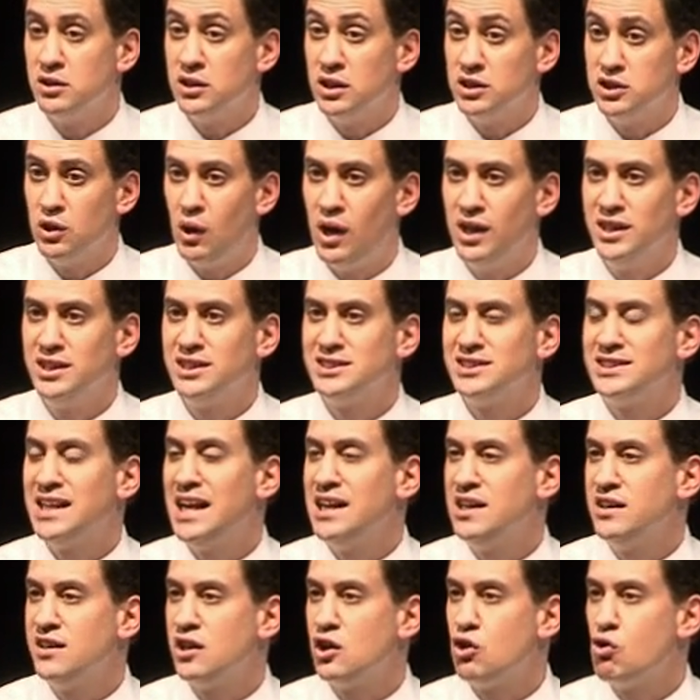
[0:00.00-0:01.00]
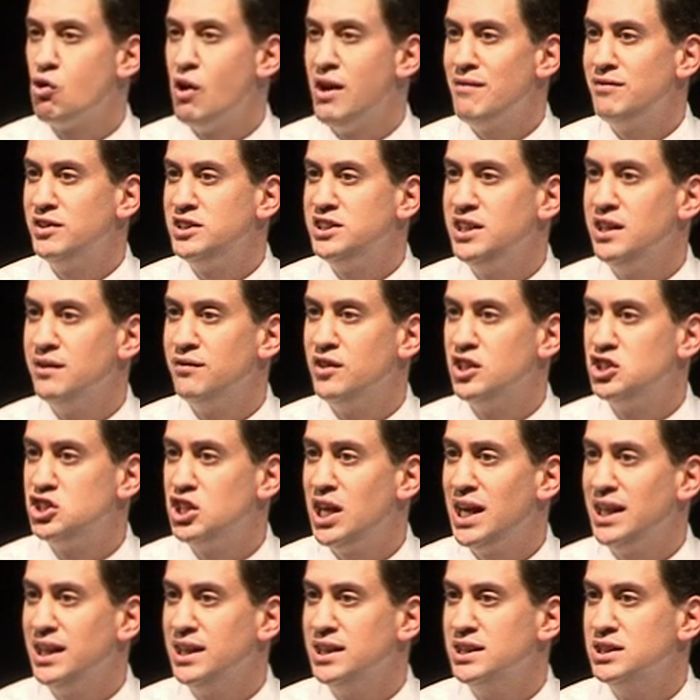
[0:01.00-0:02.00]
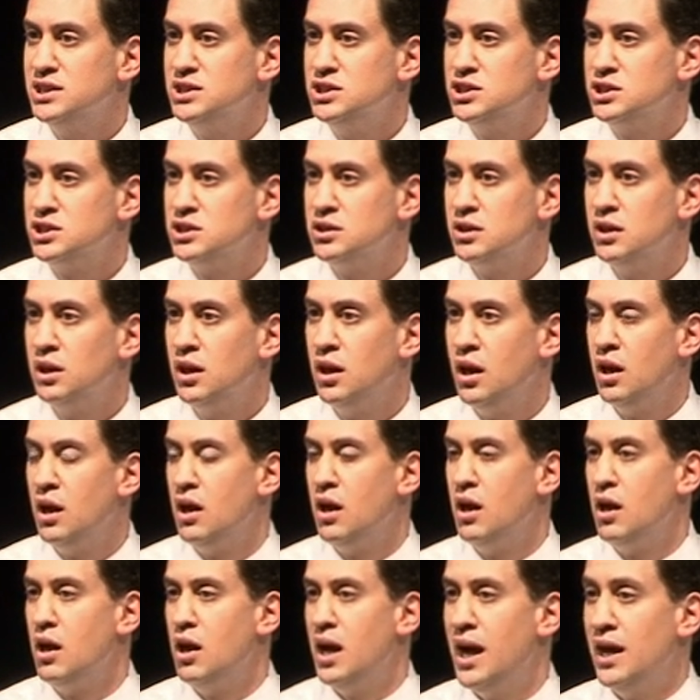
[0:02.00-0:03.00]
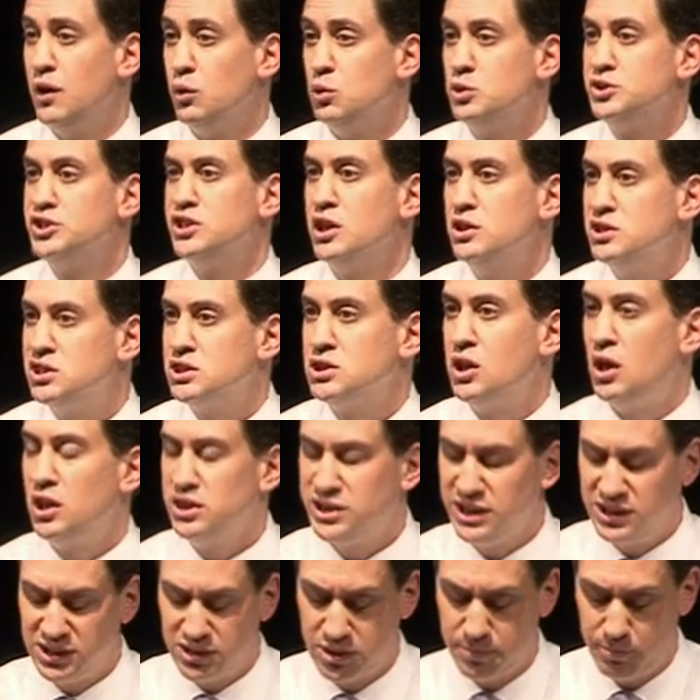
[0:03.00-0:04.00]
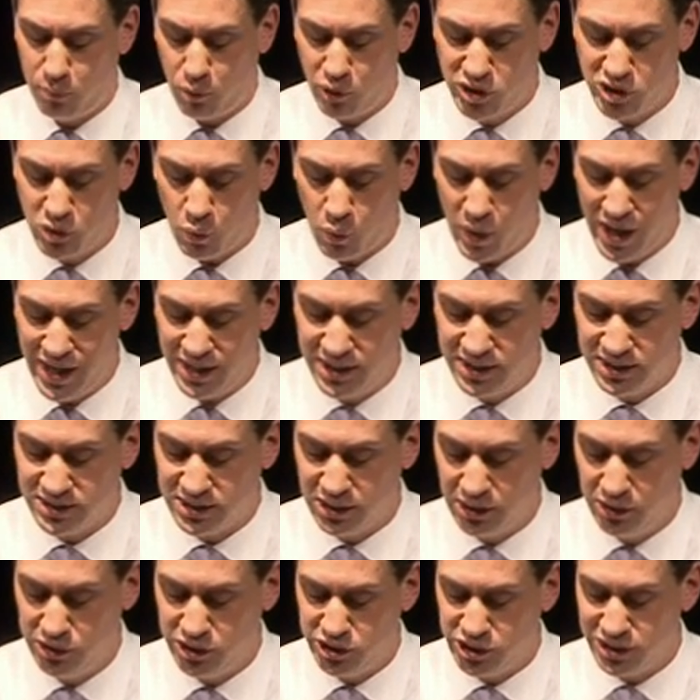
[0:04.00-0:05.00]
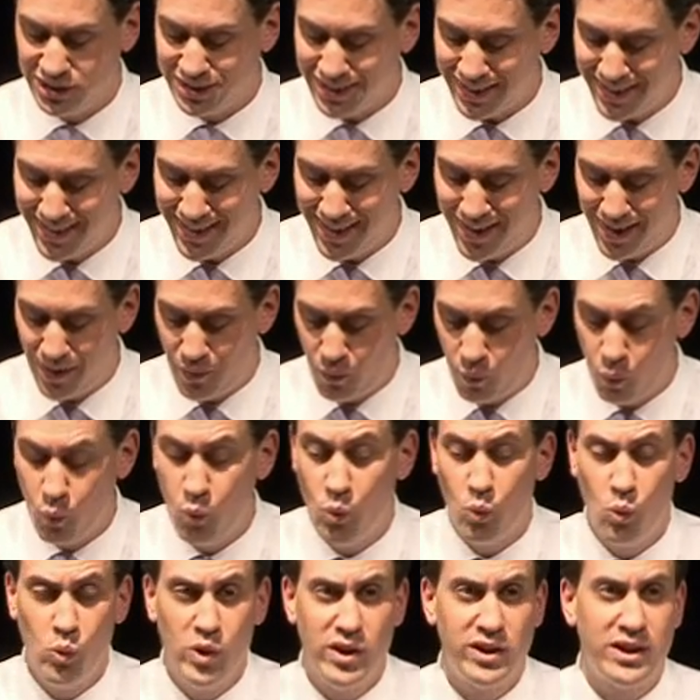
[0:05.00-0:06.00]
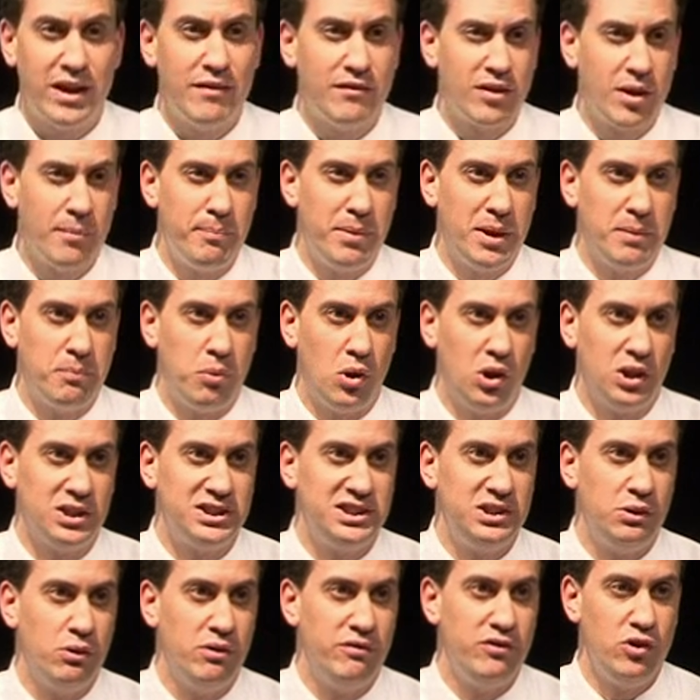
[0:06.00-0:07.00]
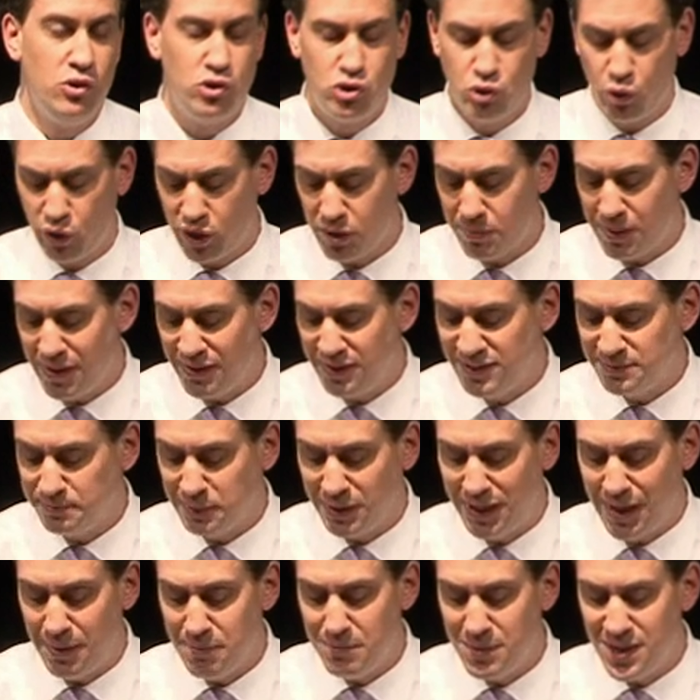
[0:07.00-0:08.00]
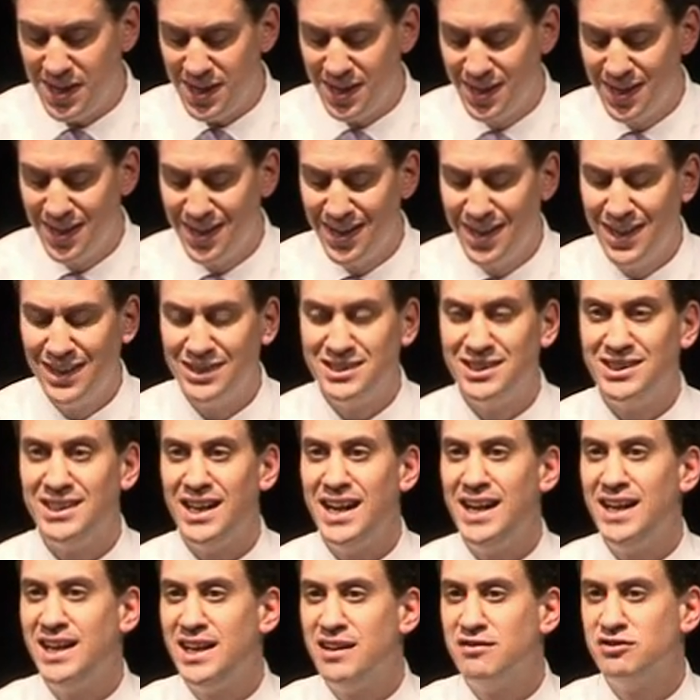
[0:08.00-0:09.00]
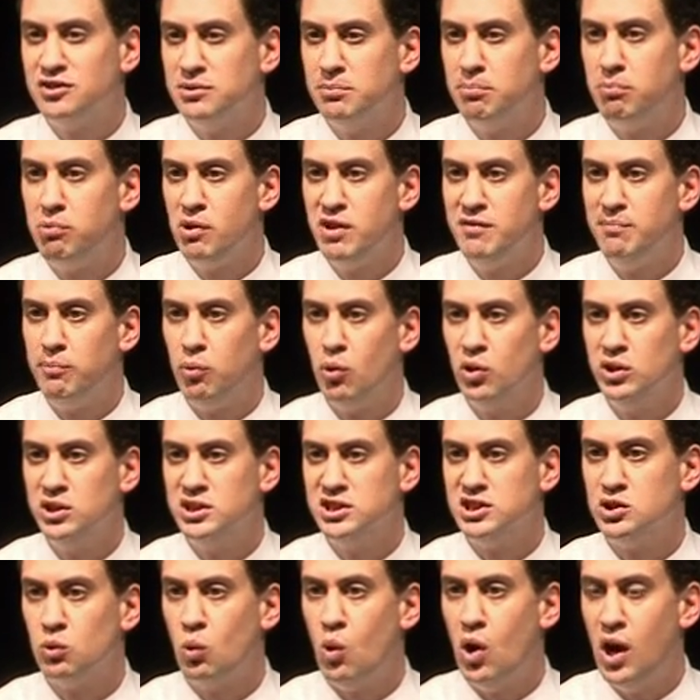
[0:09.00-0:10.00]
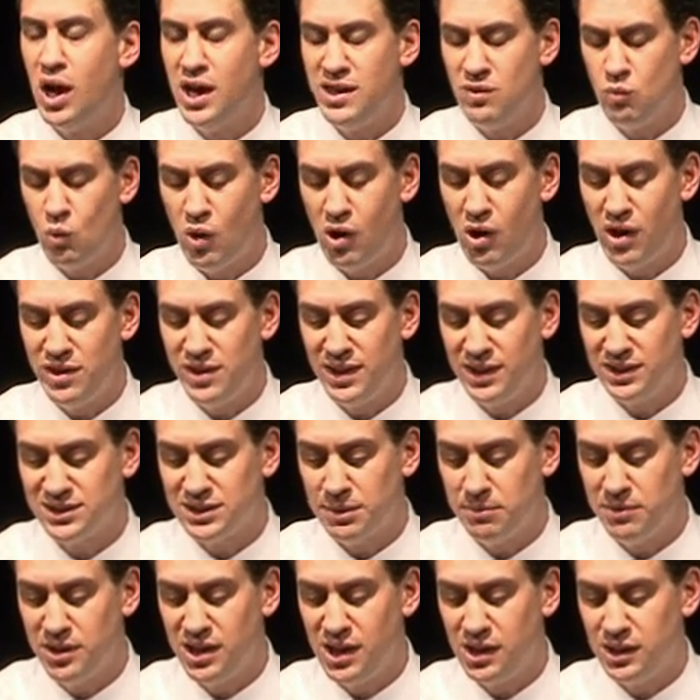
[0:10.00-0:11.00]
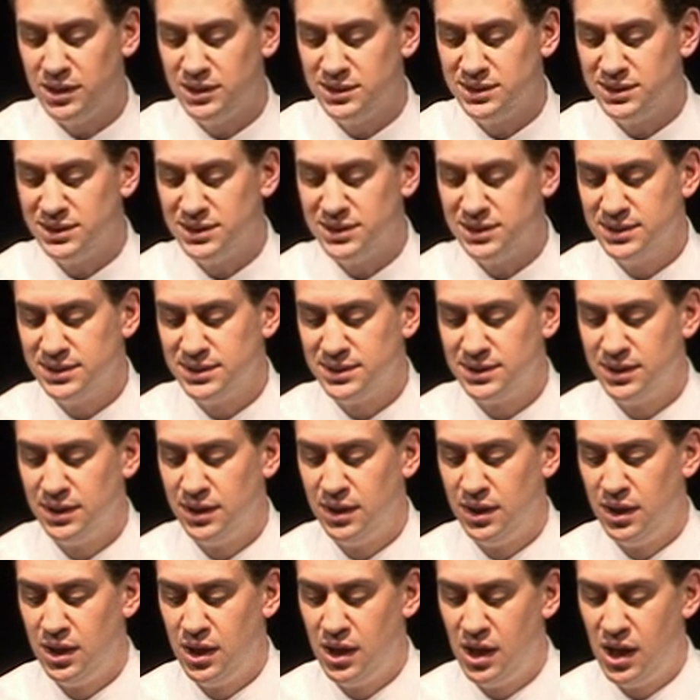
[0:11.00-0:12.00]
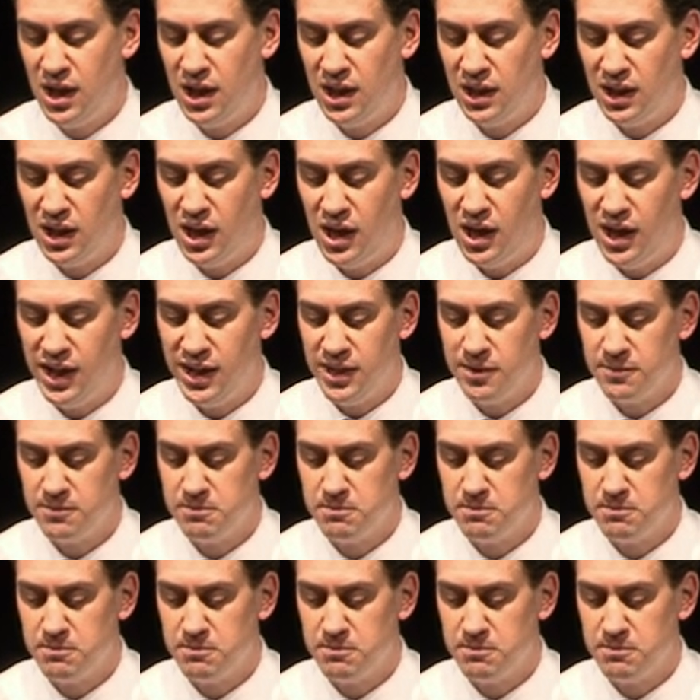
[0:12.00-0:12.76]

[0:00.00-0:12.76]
So understanding the gravity of the challenge and also starting to point a way to solutions. We're having a big policy review talking about this, but let me today give some brief pointers to where I think some of the answers lie.